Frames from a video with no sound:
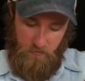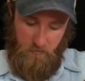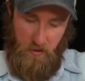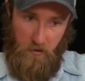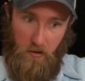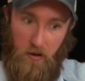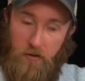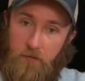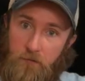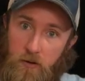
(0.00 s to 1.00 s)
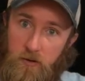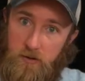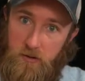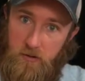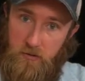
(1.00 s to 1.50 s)
middle on the 1st,
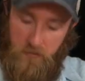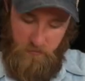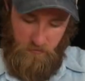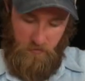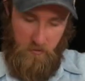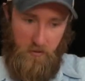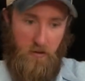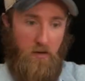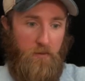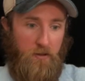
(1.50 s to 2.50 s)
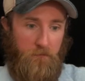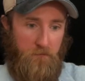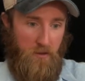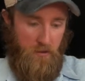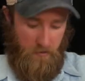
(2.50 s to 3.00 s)
thumb on the
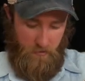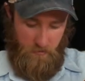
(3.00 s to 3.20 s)
5th,